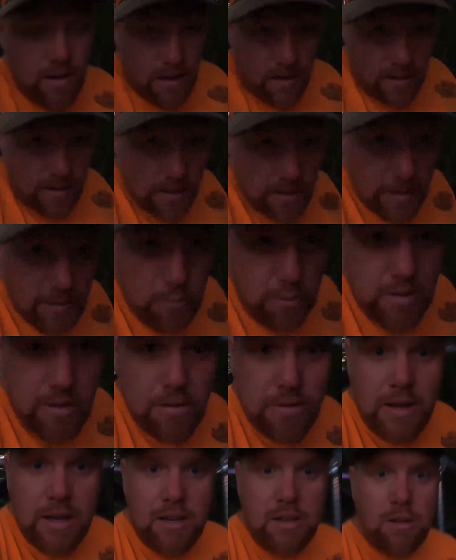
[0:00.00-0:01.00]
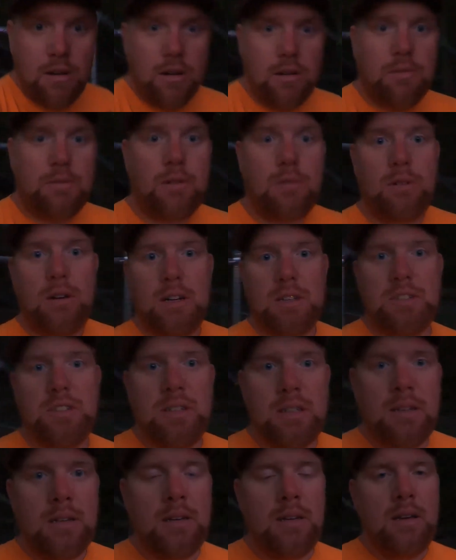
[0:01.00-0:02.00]
I want to thank you all for
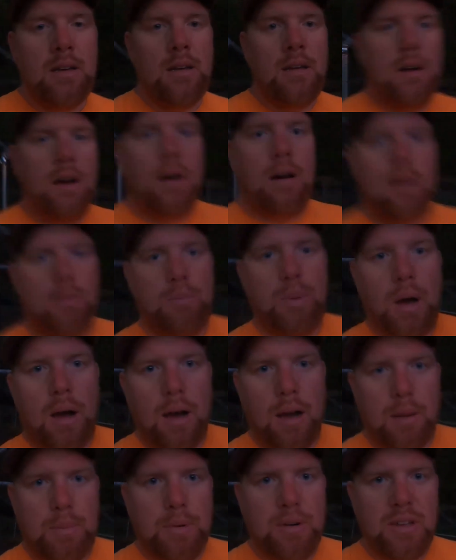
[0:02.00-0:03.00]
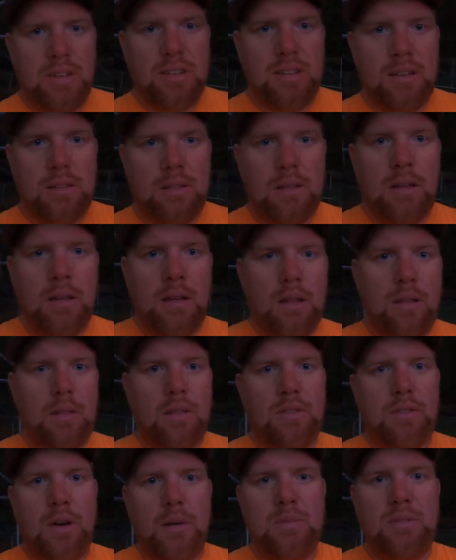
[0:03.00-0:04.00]
watching. Please hit
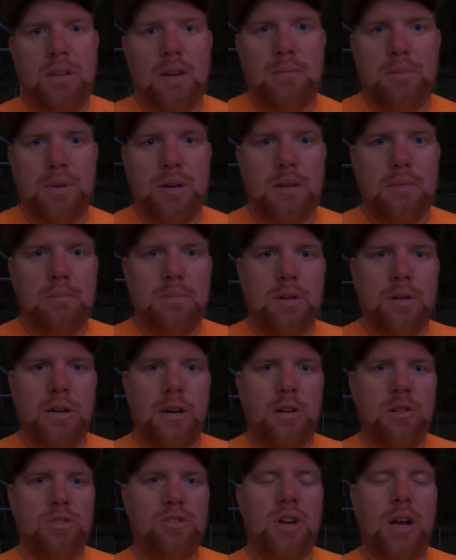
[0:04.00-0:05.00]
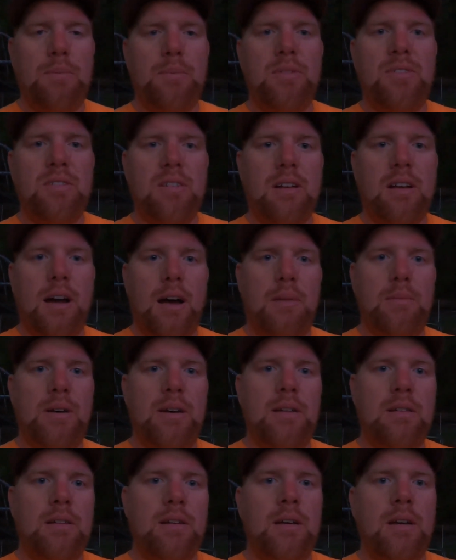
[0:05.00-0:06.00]
the thumbs up button below, drop us a
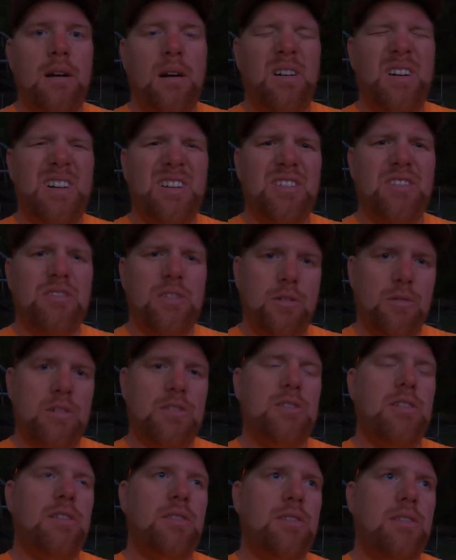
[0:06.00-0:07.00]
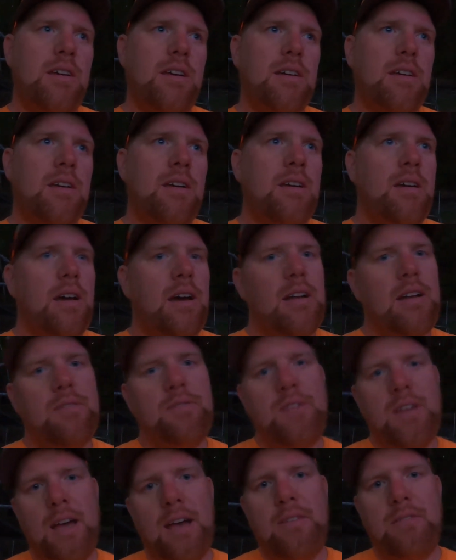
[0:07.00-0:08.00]
comment, let us know what you think, and
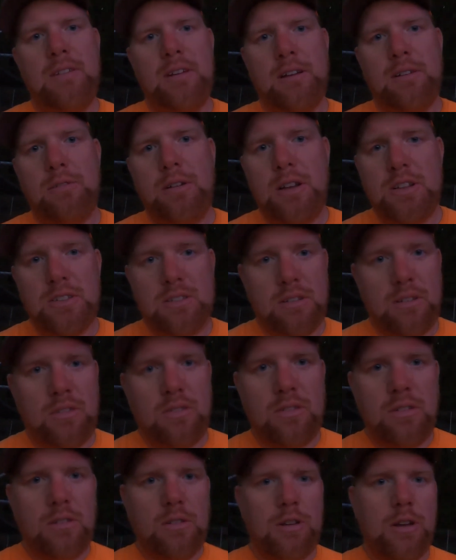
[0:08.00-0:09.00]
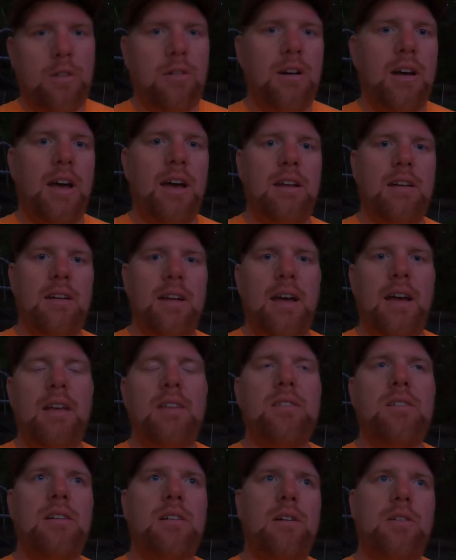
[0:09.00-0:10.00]
if you have any questions, go ahead and
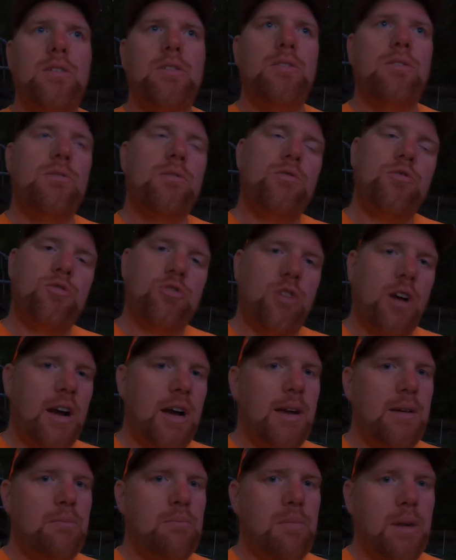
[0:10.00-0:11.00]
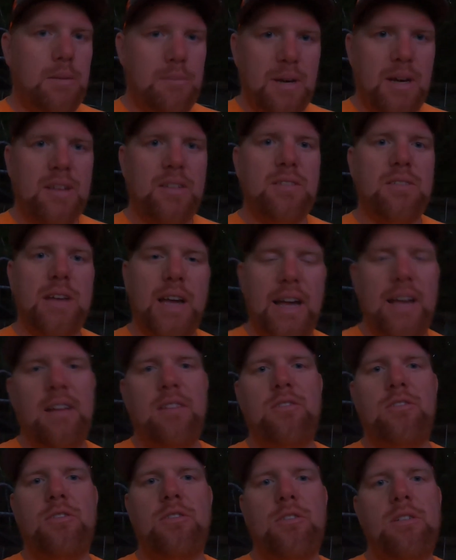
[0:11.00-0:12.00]
ask, and I'll try my best to
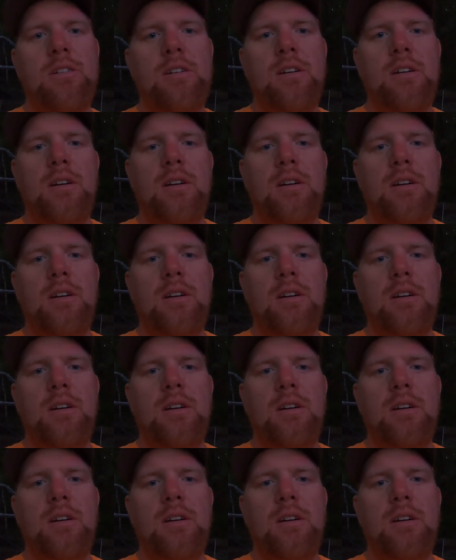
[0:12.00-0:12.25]
answer